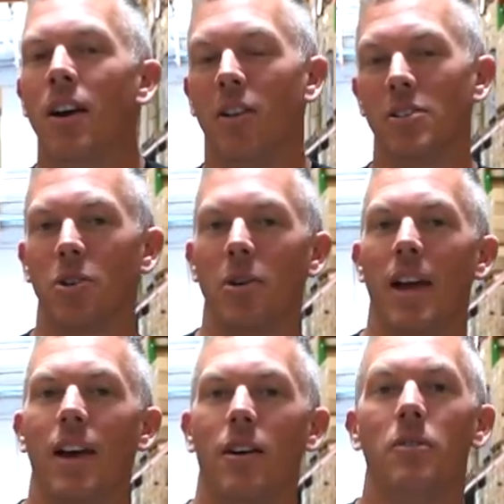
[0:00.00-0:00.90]
Also
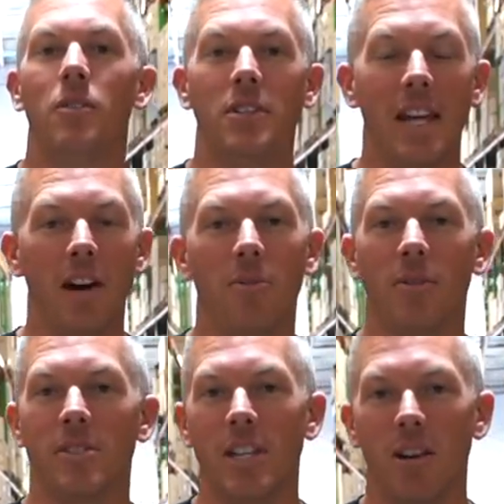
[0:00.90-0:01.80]
have Down
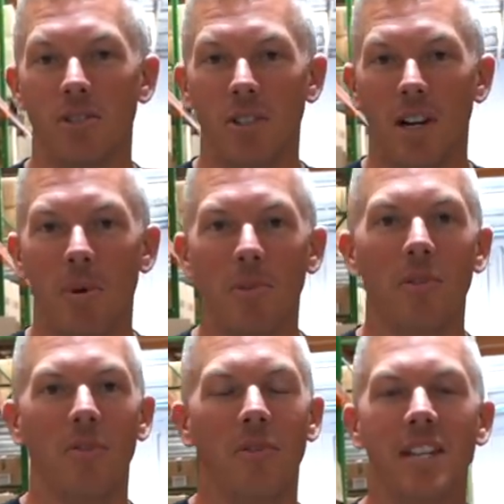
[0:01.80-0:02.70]
for Sound Shop
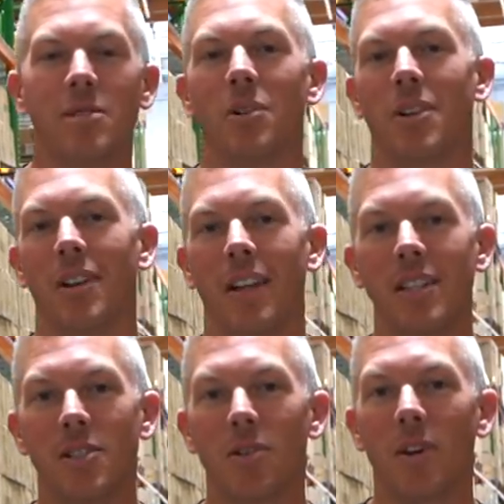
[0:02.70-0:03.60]
on Facebook and
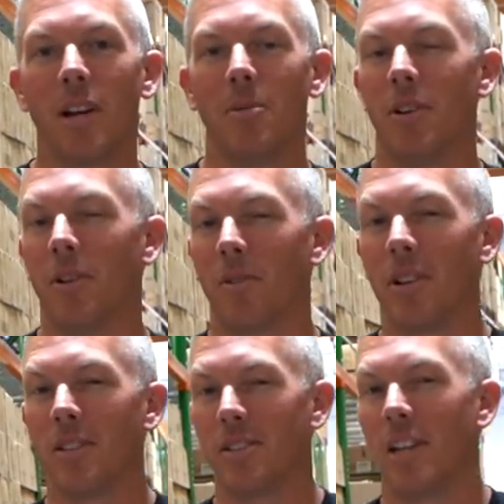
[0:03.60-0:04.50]
Instagram. And don't
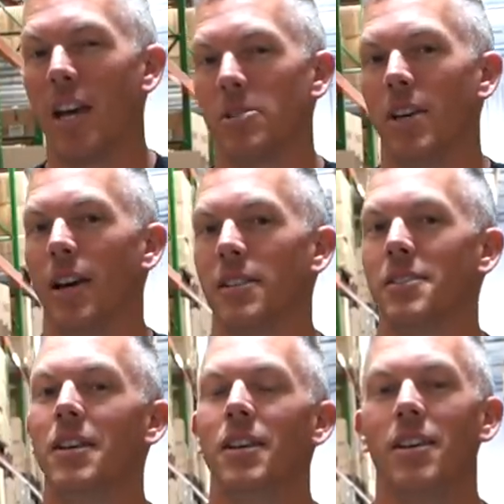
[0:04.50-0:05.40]
forget
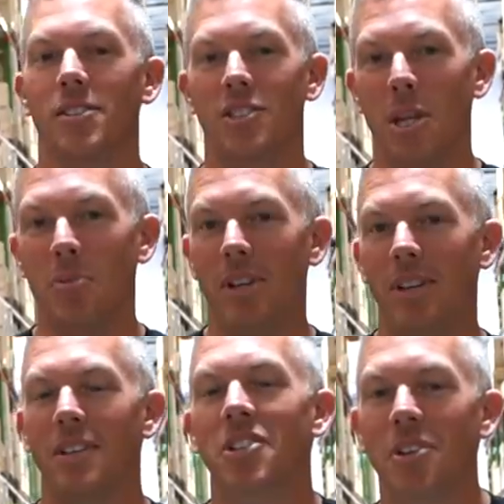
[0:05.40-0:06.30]
Snapchat, is
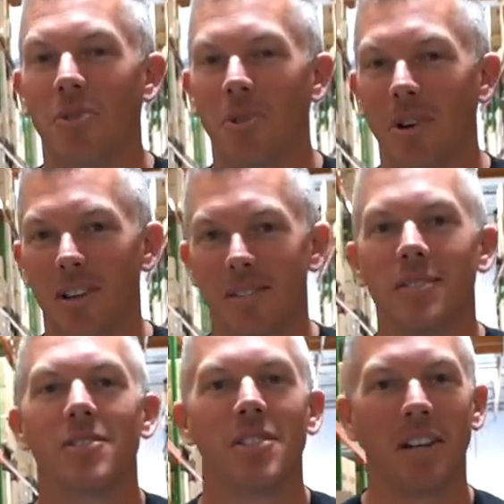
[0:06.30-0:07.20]

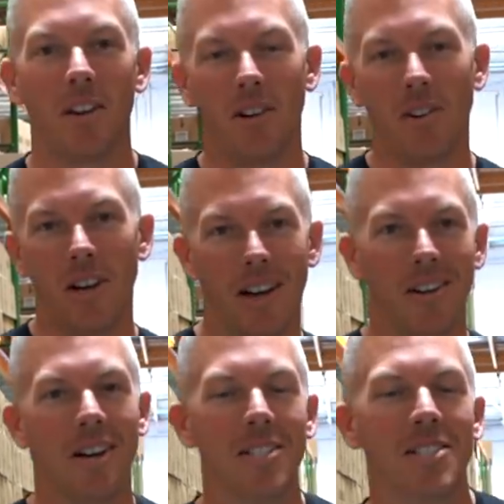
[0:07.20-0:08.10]
JPD4S. Check out all the hot
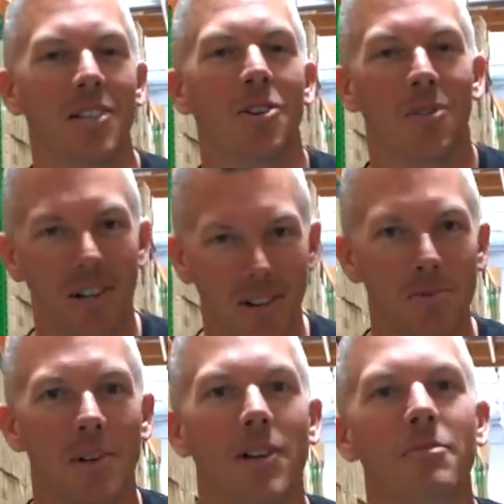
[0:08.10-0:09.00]
content on there as
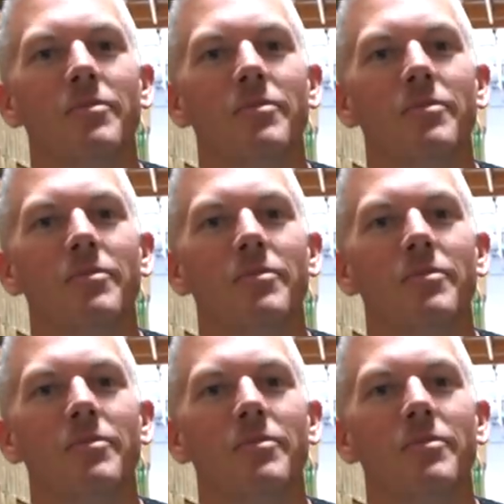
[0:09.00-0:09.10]
well.